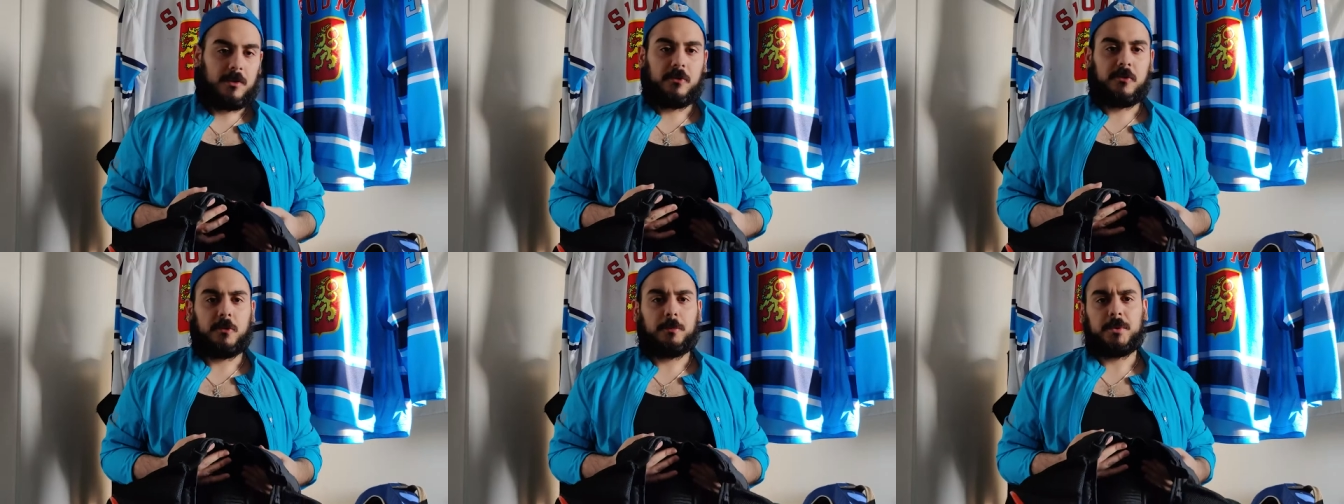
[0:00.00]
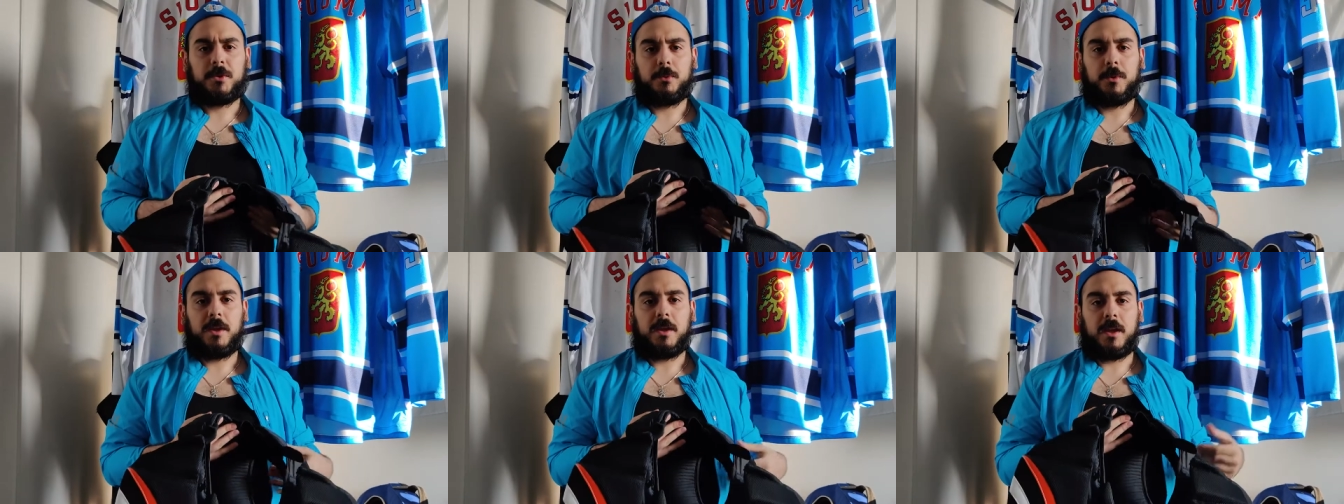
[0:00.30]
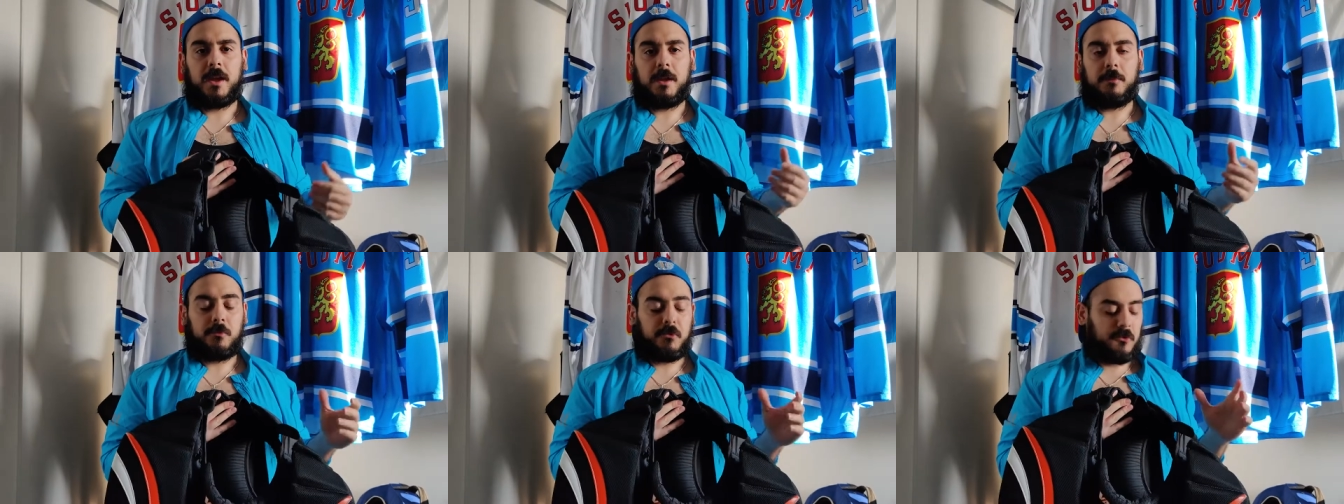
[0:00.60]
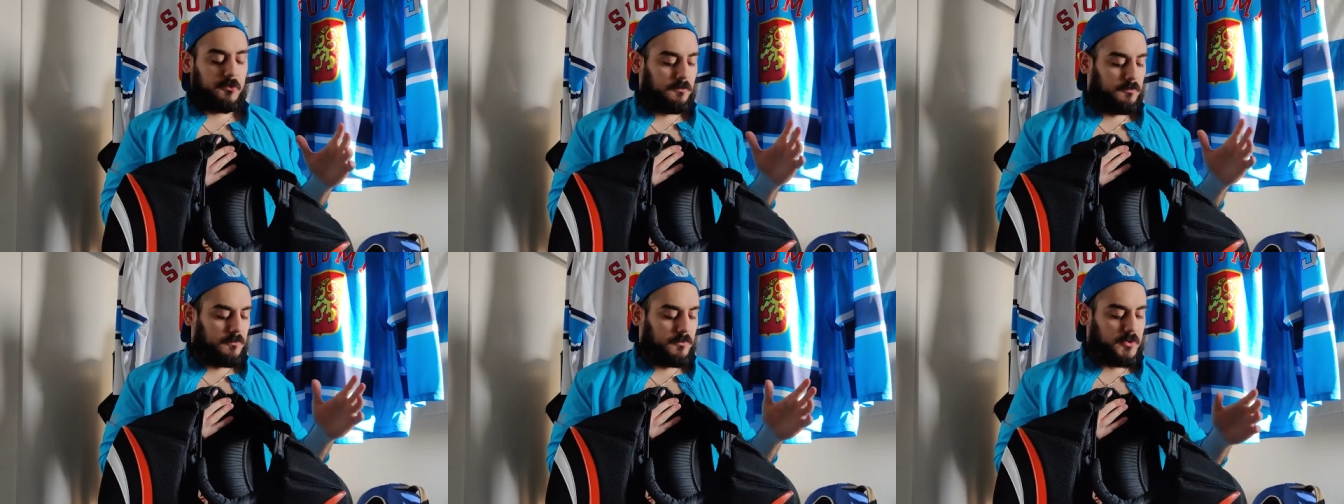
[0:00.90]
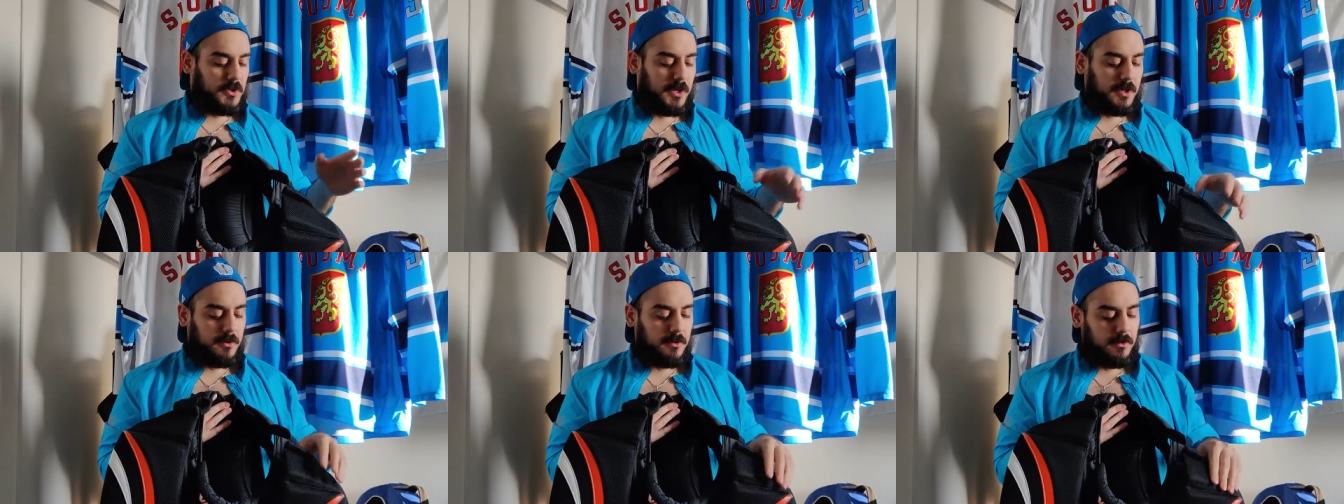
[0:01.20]
So between games,
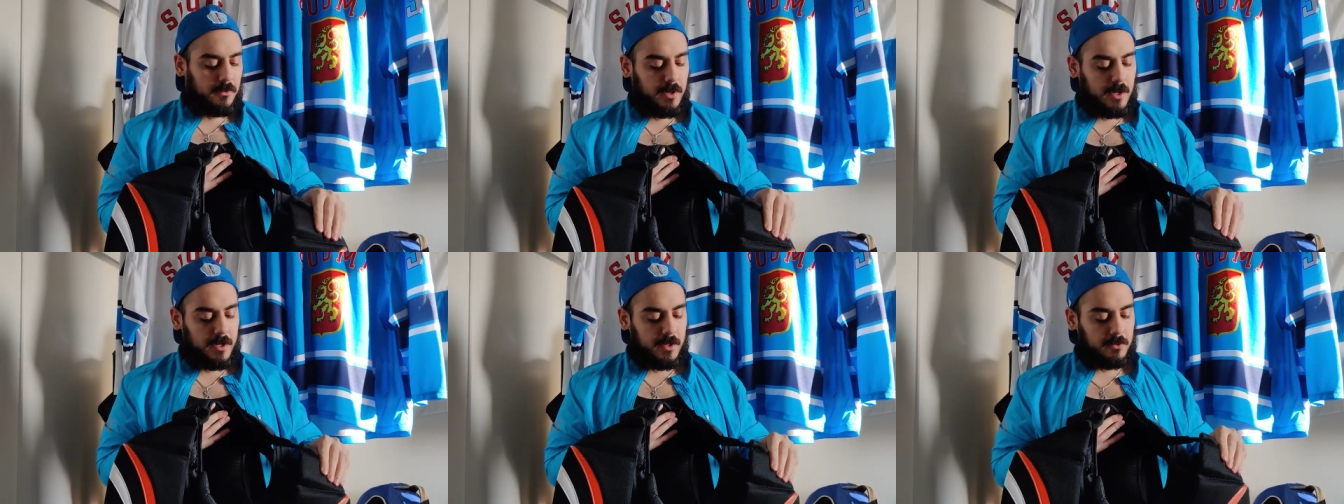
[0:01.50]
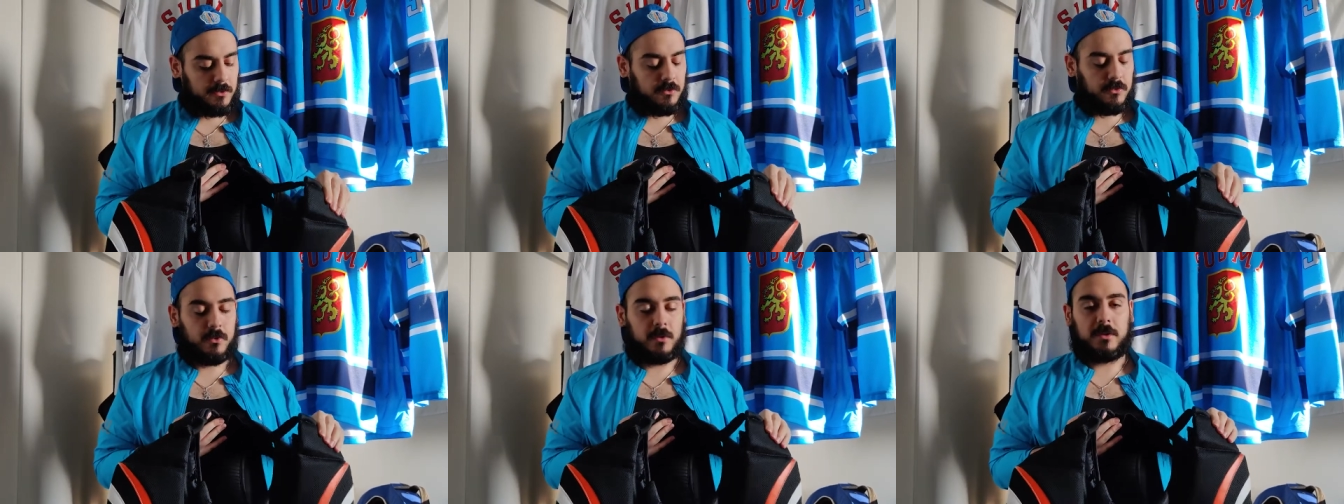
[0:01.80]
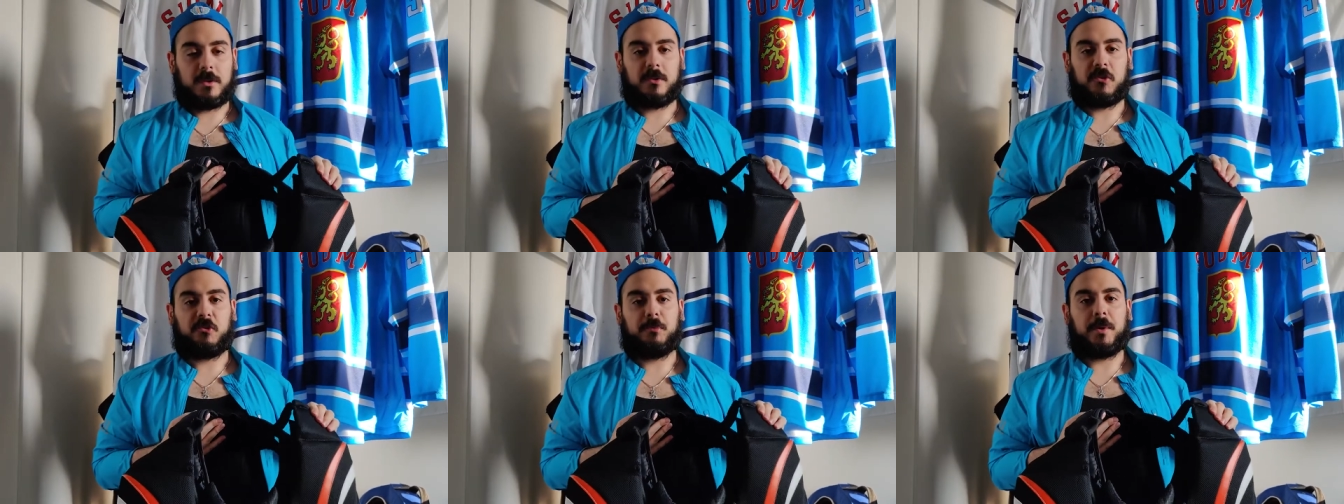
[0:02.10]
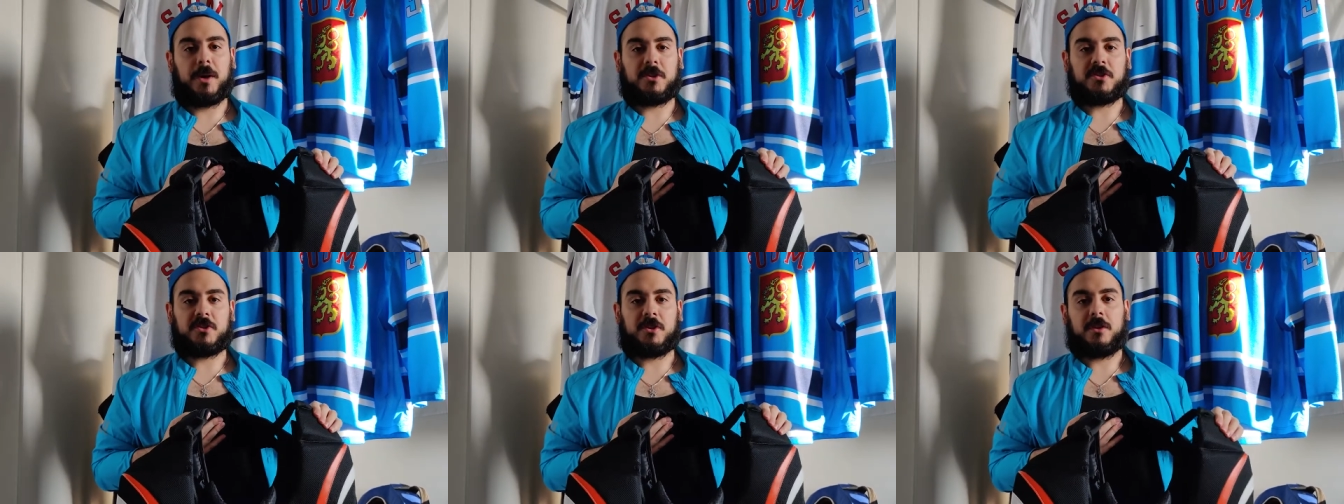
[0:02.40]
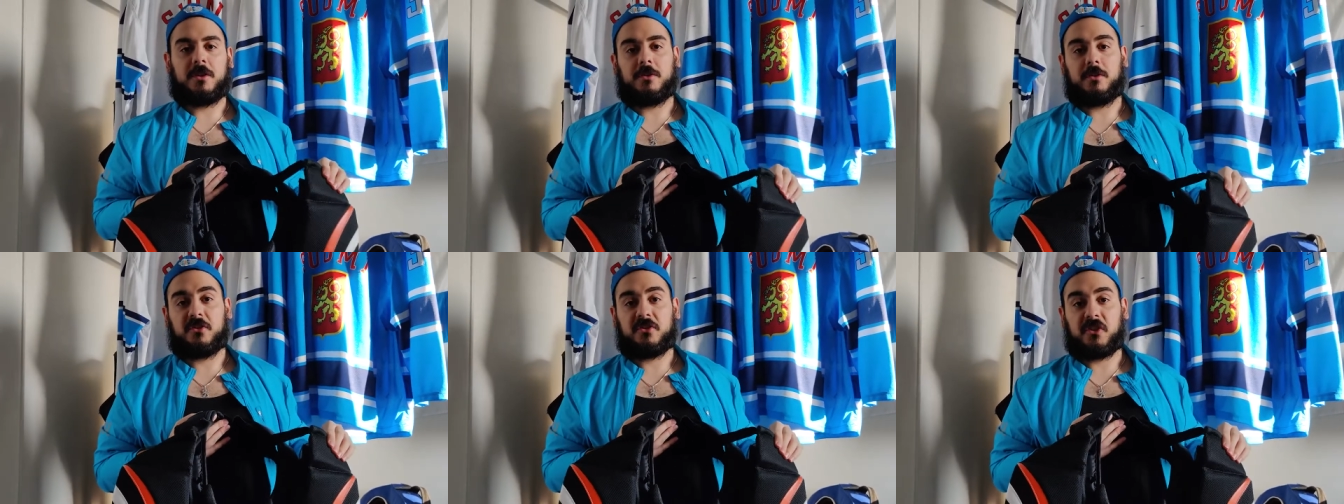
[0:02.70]
try to do a little spot
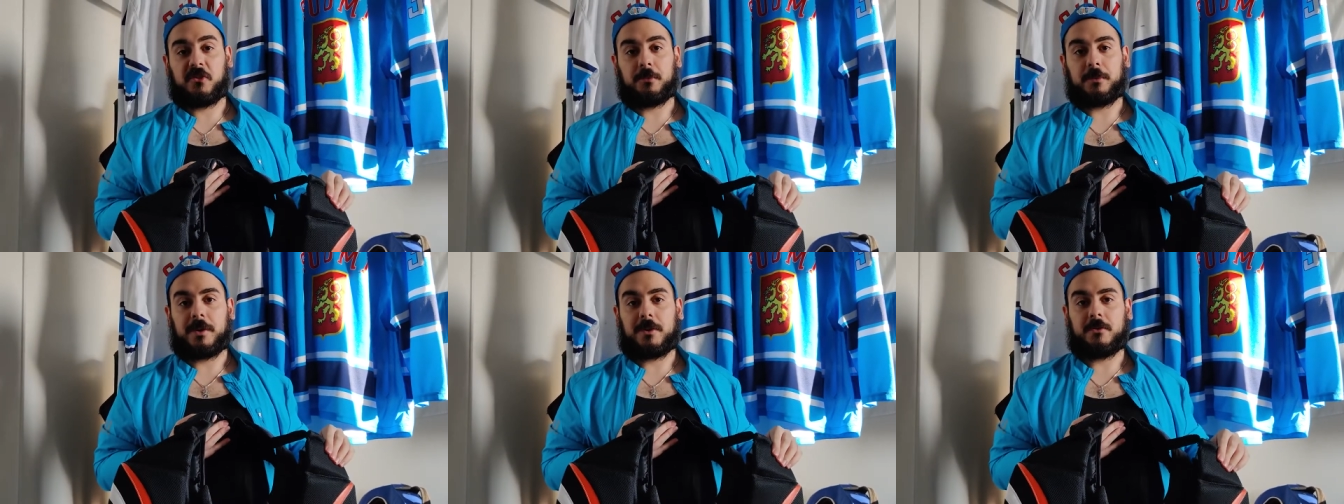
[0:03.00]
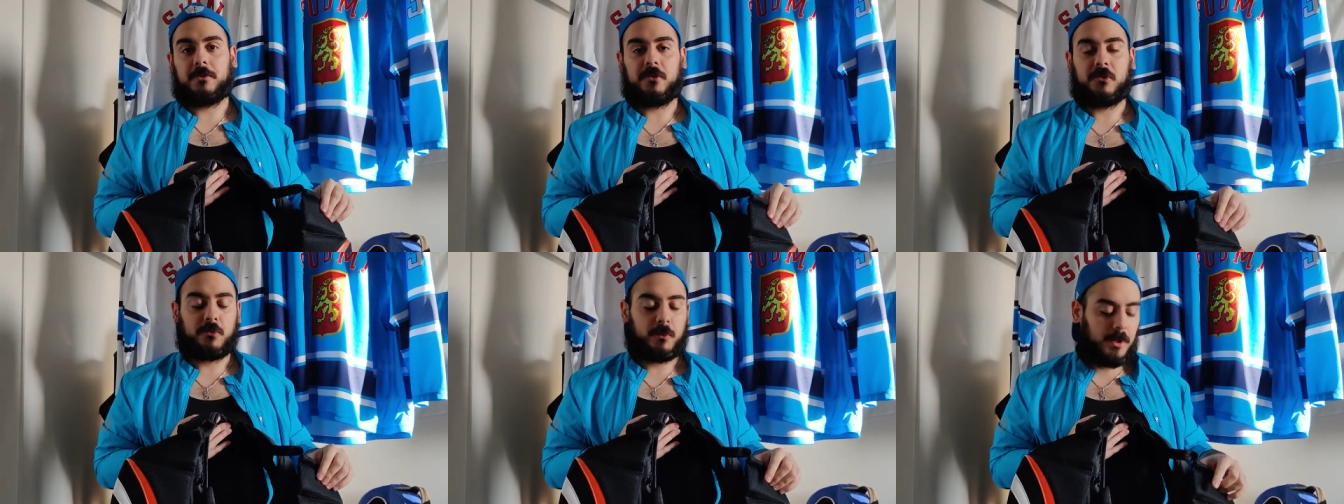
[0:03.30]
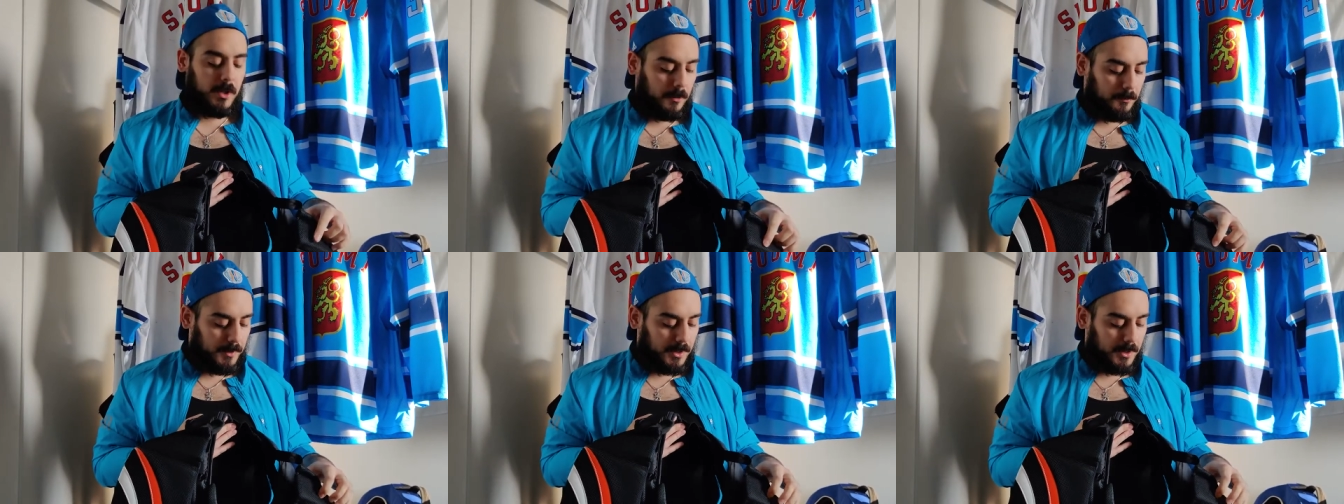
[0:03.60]
check on your chest protector as well.